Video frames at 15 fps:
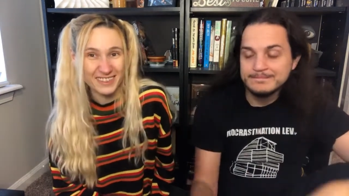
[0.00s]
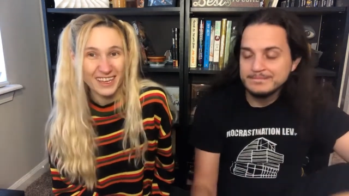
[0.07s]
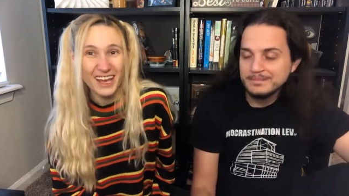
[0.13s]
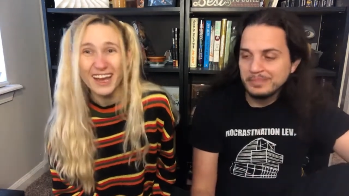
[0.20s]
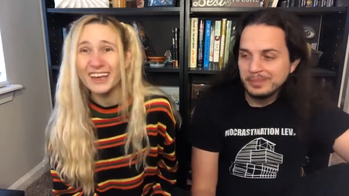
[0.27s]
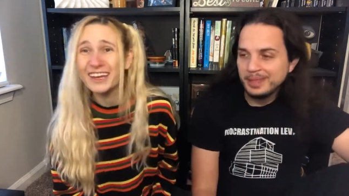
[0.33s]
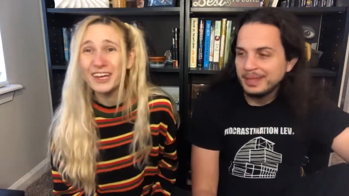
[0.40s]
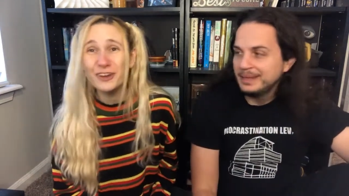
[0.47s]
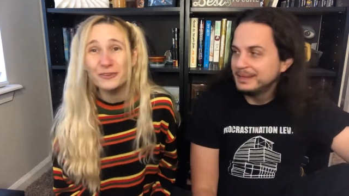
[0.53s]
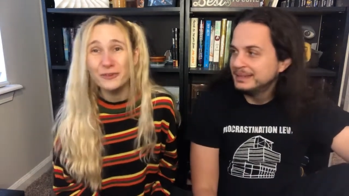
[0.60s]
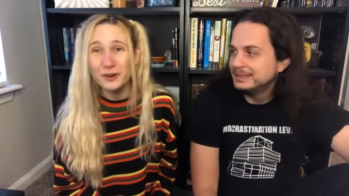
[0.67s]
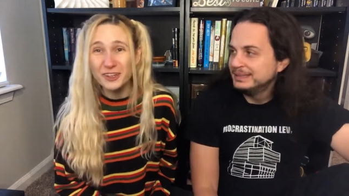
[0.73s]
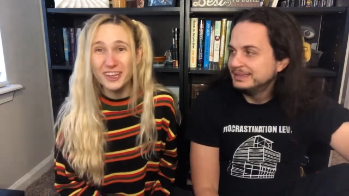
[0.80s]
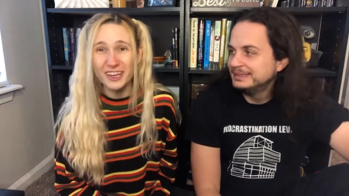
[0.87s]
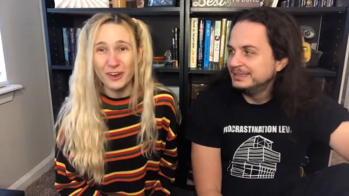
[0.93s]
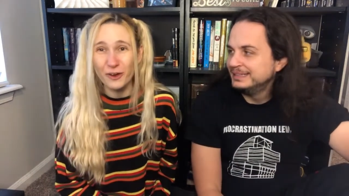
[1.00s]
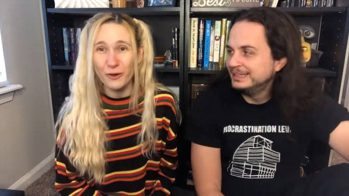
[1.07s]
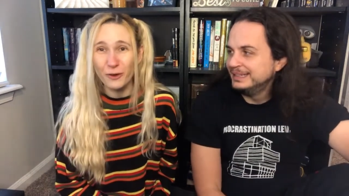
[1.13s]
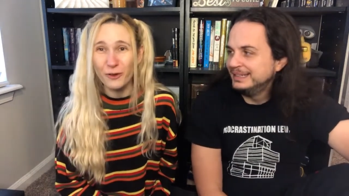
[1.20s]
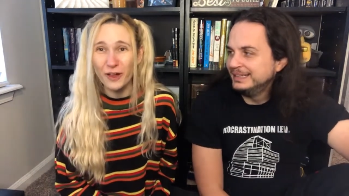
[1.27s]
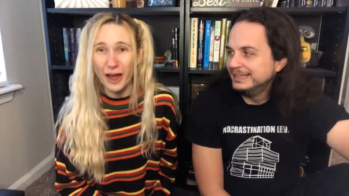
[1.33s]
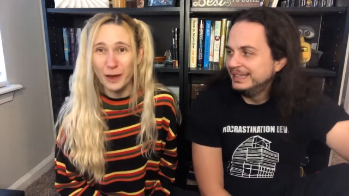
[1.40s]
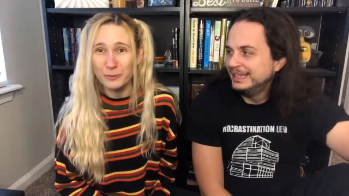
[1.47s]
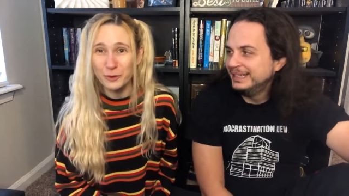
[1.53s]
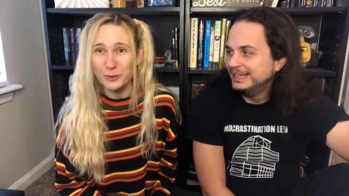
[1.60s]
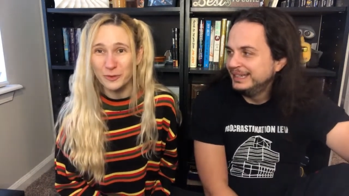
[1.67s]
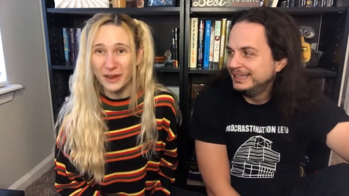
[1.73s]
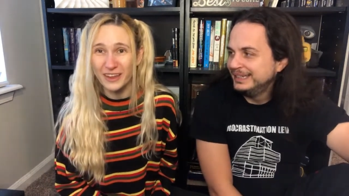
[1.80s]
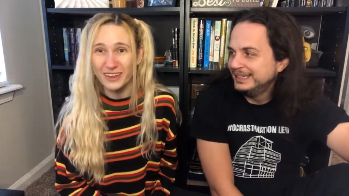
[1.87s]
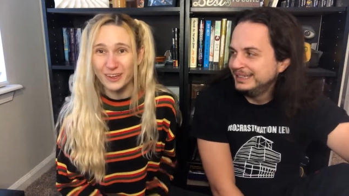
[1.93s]
Speaker 1: I can't afford like a whole Apple
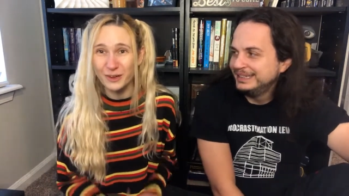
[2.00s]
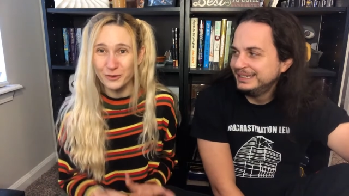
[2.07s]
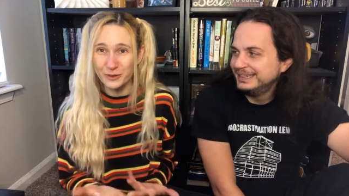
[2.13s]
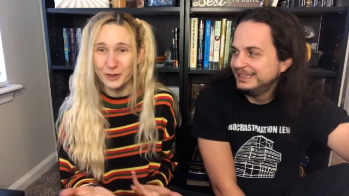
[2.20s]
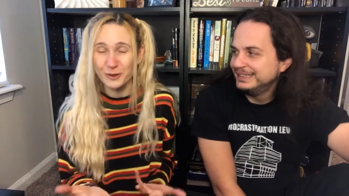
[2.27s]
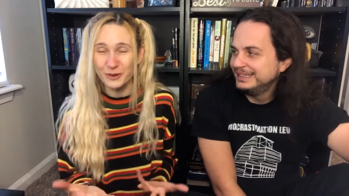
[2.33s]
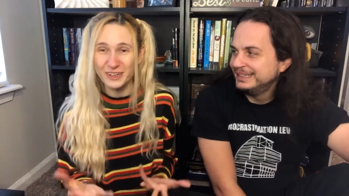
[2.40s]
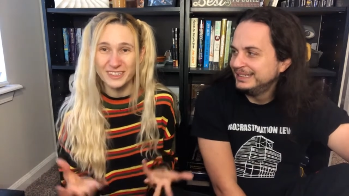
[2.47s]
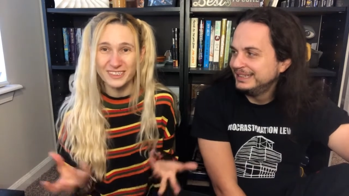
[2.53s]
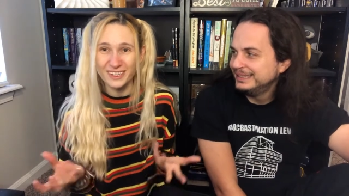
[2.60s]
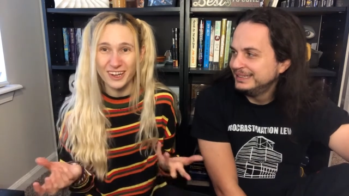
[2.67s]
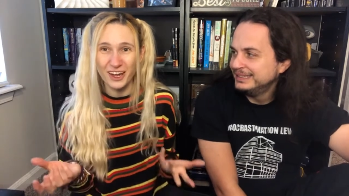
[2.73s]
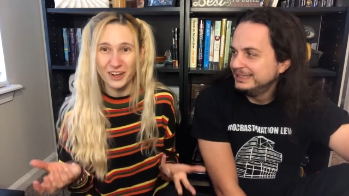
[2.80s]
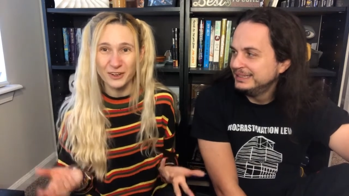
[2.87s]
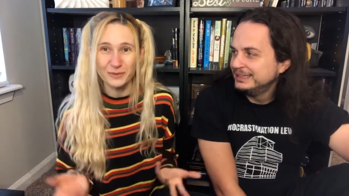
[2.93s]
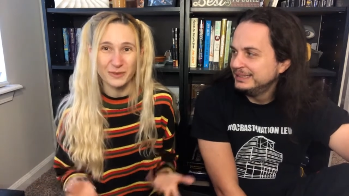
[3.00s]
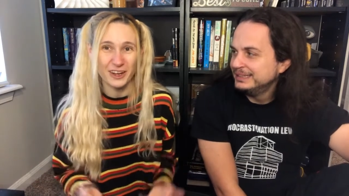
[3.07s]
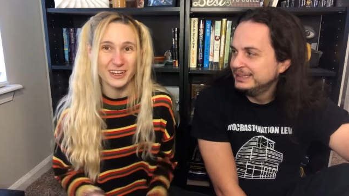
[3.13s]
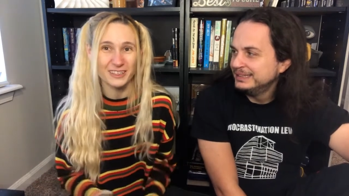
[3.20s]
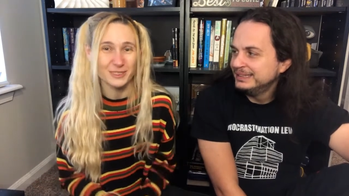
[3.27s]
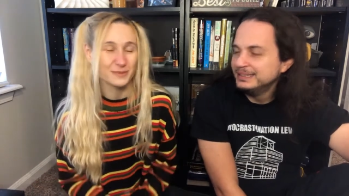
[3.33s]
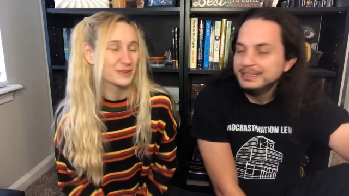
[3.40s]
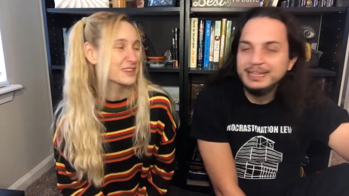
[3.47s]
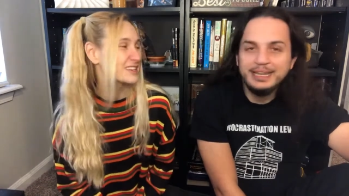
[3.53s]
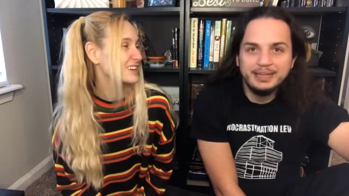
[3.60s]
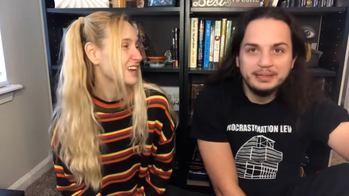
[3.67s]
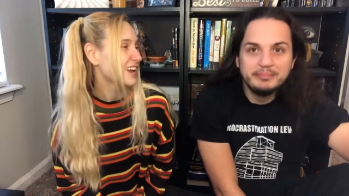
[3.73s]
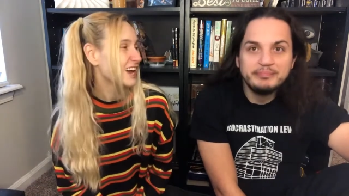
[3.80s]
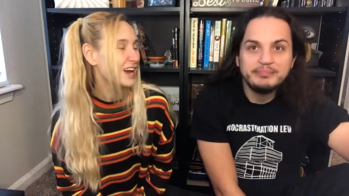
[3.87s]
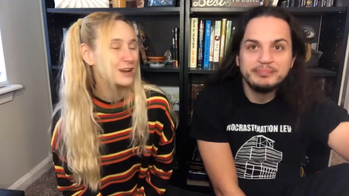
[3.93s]
Pad, like a real one. It's like a hundred bucks, but
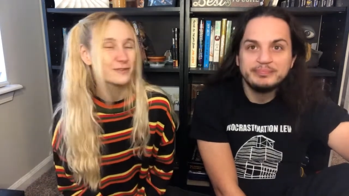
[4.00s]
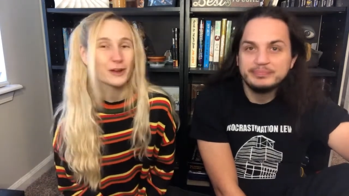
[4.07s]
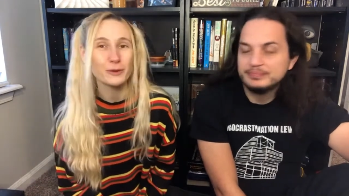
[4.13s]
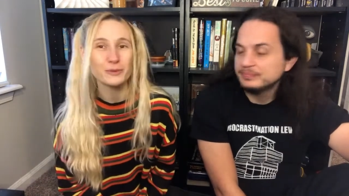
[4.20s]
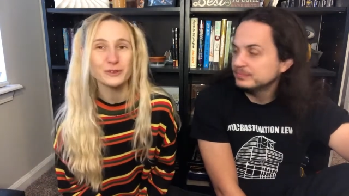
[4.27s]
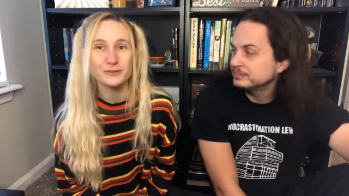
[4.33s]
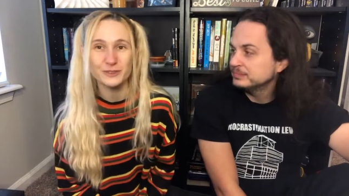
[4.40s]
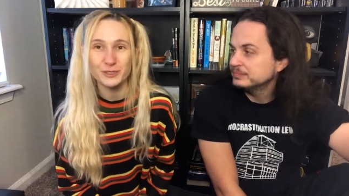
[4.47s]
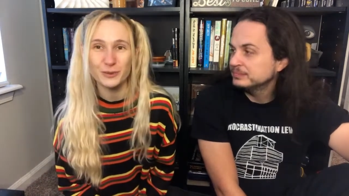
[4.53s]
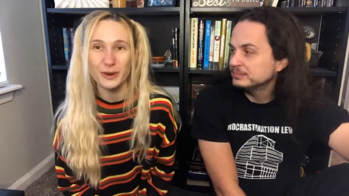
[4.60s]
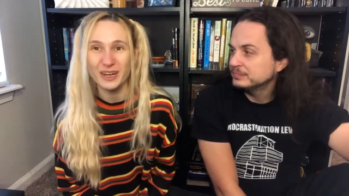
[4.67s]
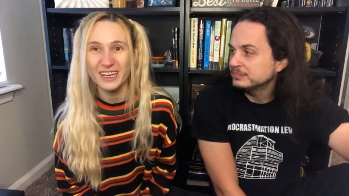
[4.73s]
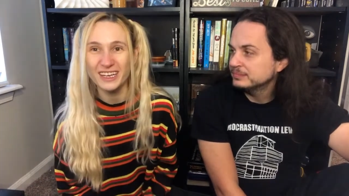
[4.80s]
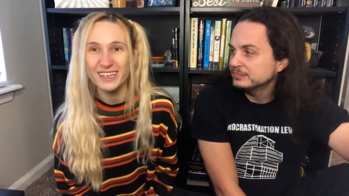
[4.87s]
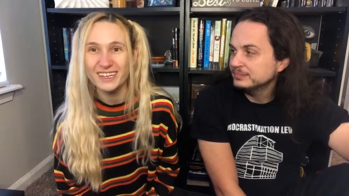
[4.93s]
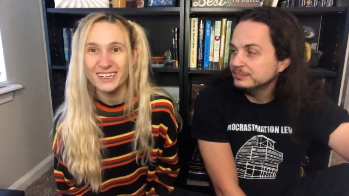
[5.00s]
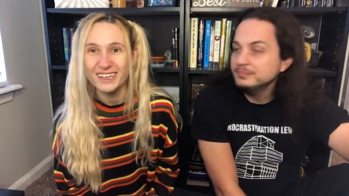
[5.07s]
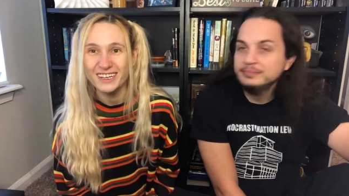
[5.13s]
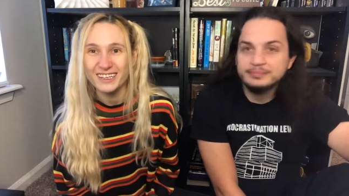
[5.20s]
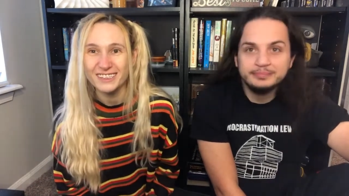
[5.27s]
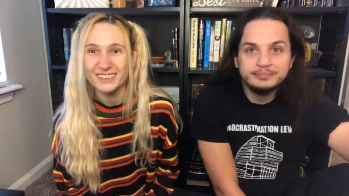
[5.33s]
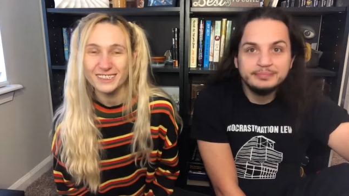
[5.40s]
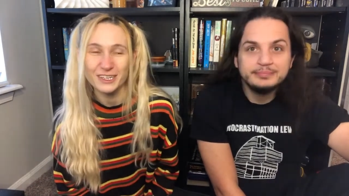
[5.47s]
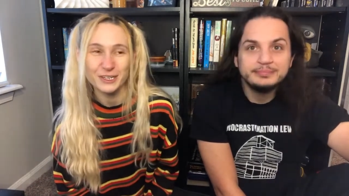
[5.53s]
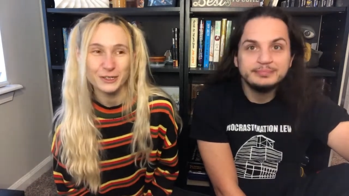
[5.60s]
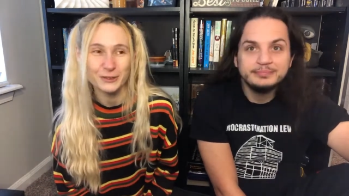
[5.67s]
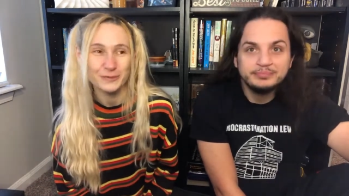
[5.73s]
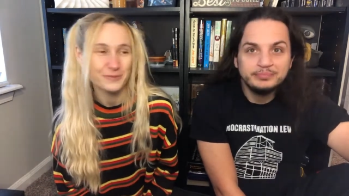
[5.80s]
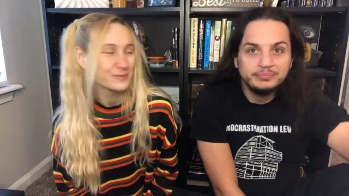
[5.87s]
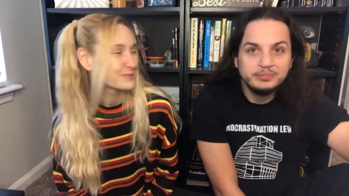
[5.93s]
I found one for twenty.
Speaker 2: Mm-hmm.
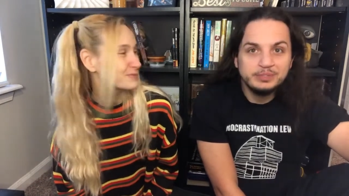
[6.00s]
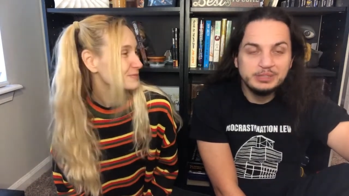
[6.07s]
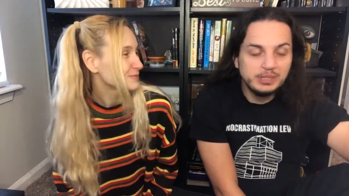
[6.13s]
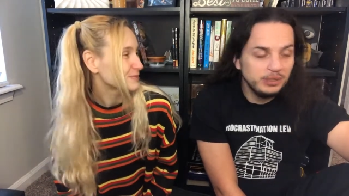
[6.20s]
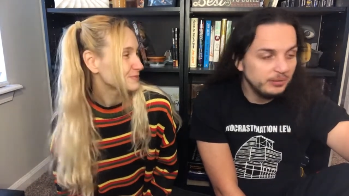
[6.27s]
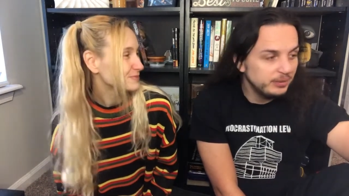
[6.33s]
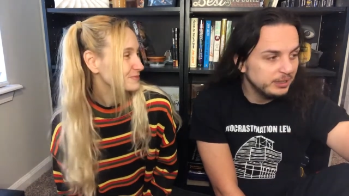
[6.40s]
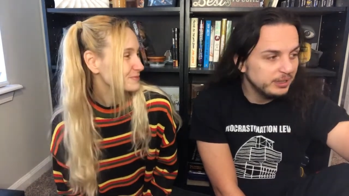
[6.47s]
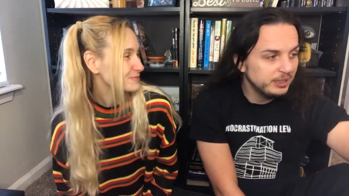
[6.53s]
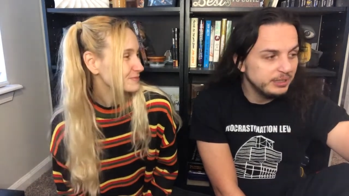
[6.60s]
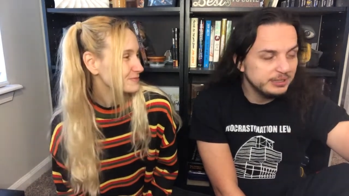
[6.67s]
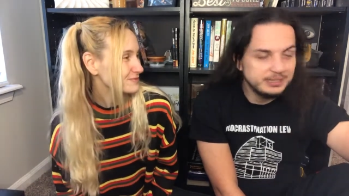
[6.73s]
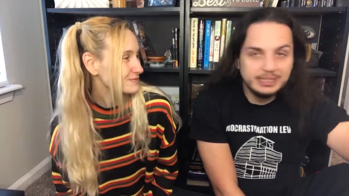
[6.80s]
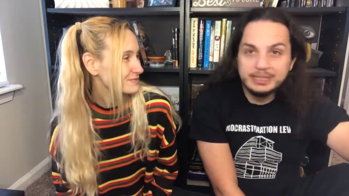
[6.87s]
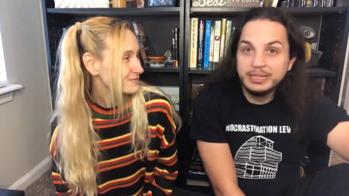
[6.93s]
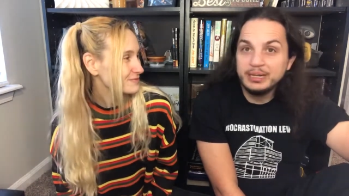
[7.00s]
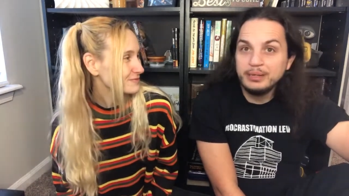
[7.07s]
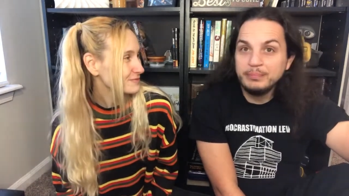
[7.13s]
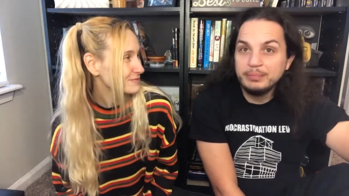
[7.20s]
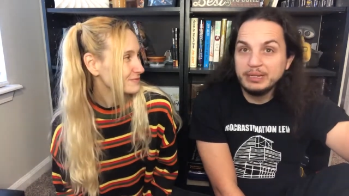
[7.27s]
So. So we're gonna set that up, but